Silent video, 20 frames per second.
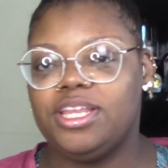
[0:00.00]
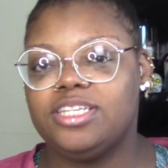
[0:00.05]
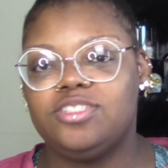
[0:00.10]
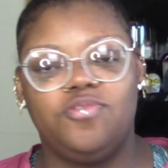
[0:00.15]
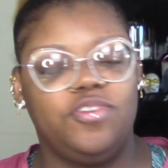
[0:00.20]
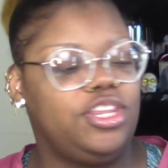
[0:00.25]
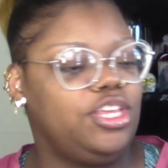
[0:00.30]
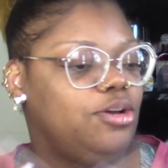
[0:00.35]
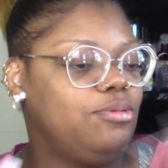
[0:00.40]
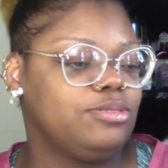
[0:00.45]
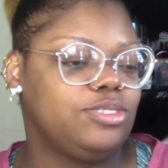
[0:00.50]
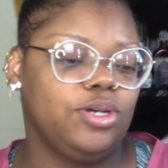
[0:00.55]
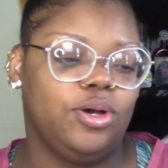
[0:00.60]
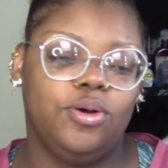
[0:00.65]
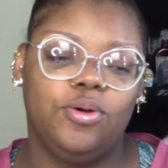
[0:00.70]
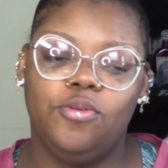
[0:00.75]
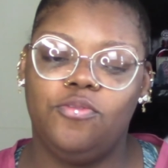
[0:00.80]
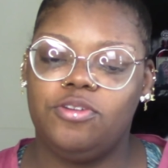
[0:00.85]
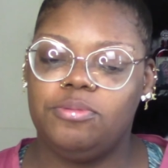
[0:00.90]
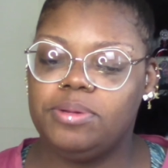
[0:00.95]
This video is
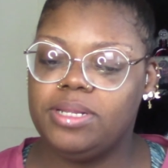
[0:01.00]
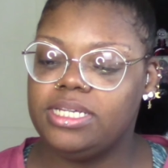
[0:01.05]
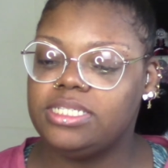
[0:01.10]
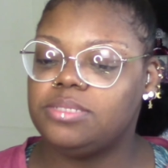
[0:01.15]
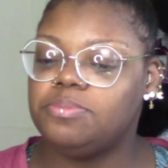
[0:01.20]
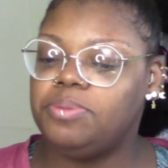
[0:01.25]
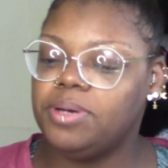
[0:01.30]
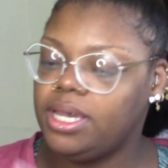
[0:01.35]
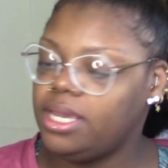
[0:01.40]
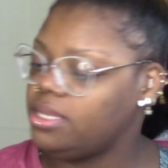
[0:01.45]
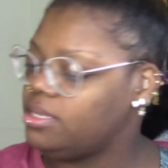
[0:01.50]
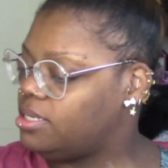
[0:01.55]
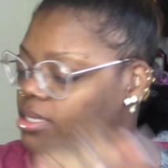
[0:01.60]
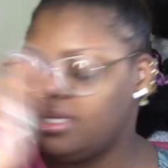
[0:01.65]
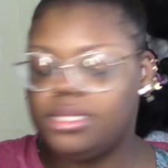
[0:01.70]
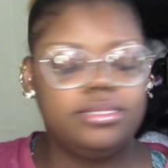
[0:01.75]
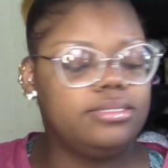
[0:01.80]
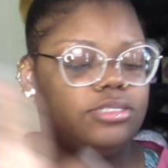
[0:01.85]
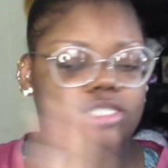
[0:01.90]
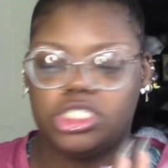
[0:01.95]
all over the place,
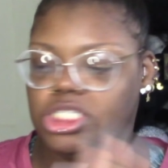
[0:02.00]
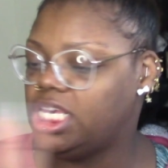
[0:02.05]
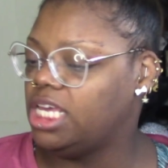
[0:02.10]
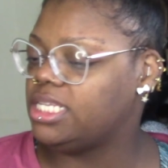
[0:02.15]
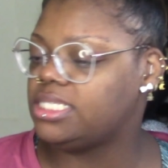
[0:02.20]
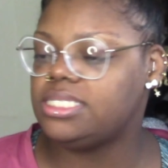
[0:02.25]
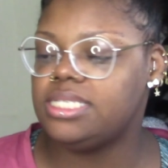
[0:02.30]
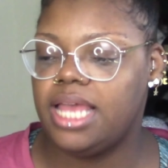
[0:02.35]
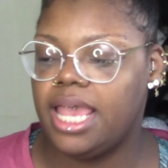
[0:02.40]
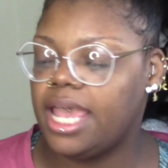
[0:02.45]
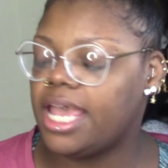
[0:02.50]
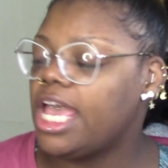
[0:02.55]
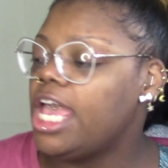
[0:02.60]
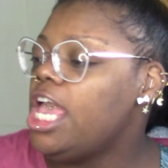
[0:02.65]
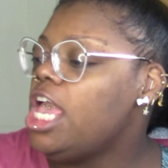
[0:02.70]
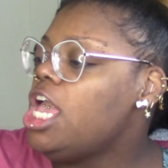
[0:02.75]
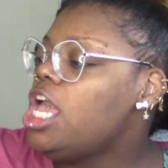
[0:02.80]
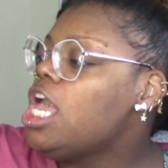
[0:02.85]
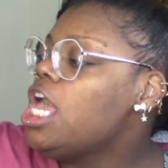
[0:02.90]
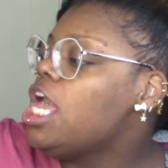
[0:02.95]
but just get a snack.
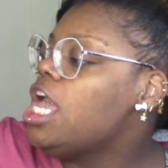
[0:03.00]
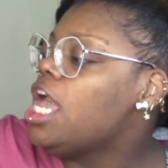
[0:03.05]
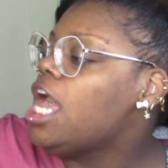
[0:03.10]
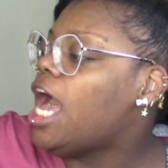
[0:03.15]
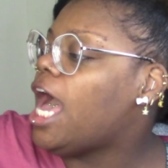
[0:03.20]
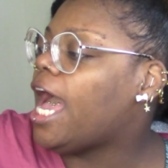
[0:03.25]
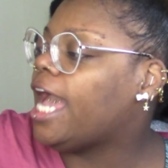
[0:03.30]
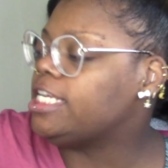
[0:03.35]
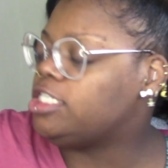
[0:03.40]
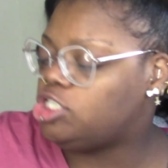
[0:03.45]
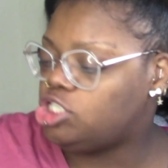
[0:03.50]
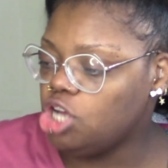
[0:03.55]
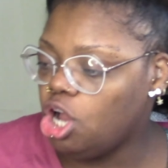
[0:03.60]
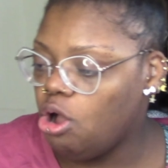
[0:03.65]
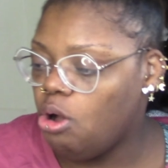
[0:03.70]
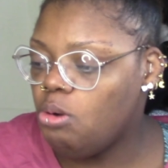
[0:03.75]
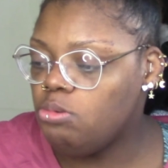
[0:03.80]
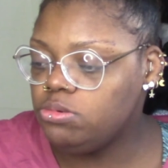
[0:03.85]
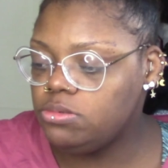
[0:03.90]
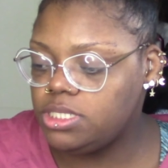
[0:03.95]
I
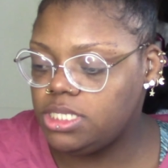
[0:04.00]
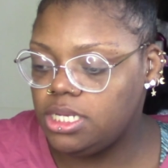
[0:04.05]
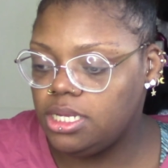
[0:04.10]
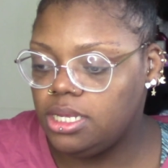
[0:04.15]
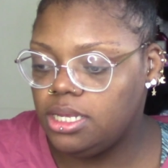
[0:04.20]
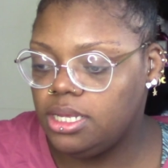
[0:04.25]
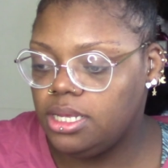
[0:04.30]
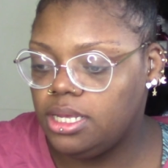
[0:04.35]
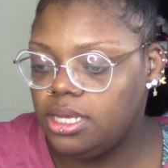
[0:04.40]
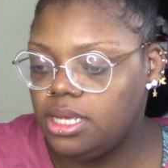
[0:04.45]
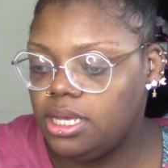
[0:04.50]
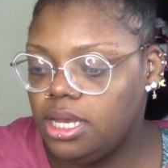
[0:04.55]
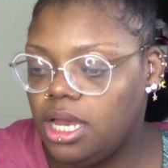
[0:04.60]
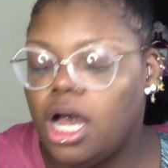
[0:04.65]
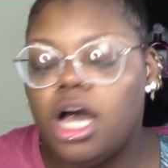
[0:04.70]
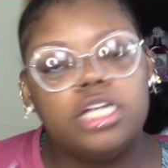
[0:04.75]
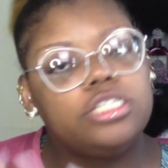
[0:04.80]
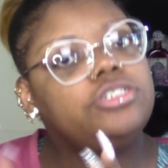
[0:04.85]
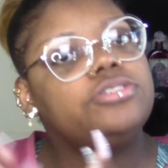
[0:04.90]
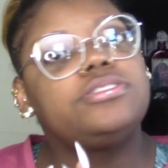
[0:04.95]
don't
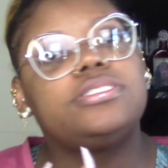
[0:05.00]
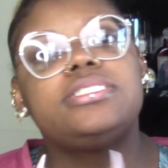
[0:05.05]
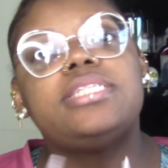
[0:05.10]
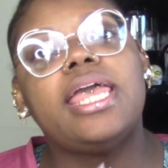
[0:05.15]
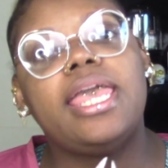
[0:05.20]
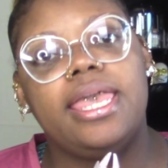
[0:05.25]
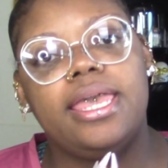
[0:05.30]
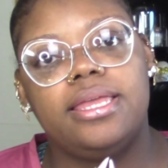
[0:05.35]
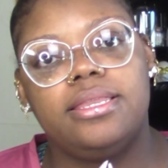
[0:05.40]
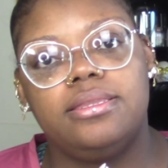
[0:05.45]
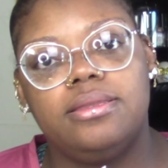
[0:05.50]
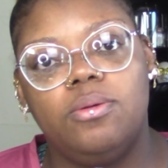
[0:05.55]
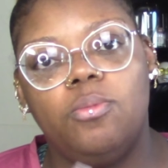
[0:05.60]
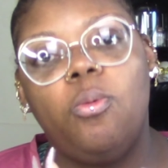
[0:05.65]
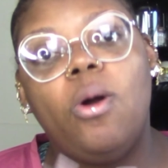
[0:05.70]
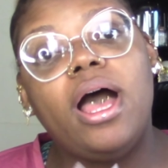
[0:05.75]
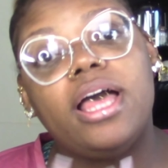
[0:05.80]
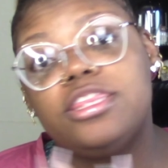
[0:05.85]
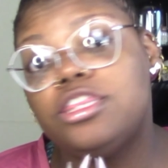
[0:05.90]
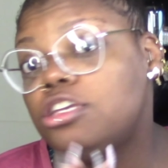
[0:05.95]
understand
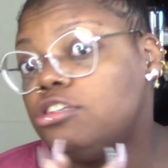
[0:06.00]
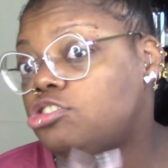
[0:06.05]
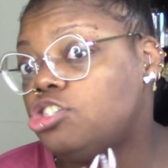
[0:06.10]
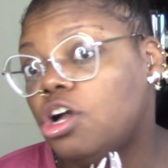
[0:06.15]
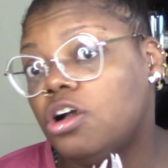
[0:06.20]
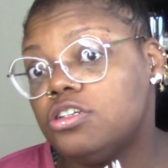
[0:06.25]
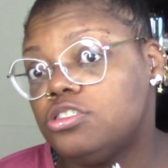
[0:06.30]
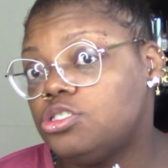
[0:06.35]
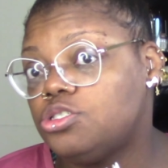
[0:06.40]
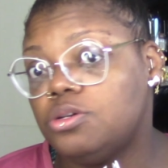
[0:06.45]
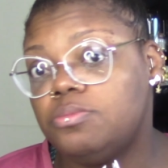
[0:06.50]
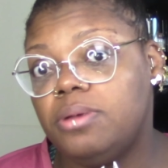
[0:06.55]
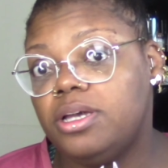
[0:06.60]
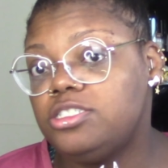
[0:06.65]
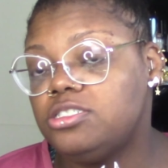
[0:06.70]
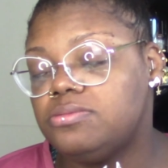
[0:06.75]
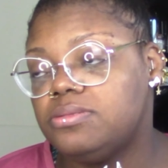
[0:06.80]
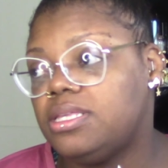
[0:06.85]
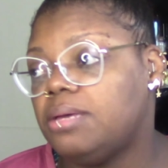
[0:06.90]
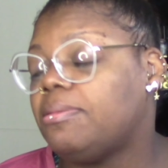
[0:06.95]
why they charge so
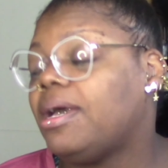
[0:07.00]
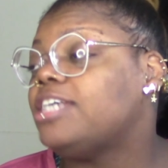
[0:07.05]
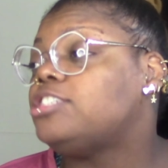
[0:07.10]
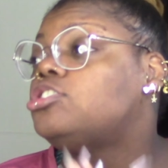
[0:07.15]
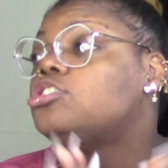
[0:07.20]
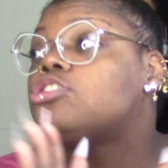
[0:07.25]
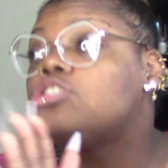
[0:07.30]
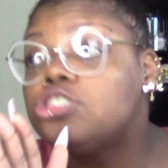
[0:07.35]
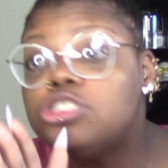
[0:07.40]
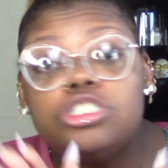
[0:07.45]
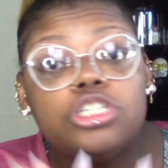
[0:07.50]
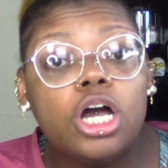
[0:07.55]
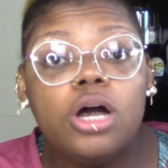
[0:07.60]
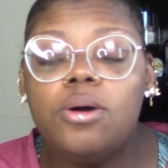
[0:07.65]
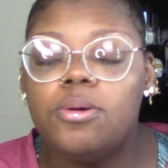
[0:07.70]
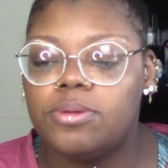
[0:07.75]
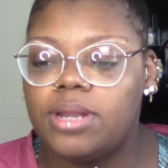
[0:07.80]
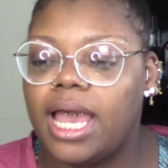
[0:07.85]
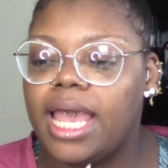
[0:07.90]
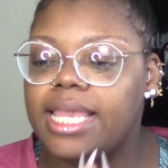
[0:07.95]
much for them. I just don't.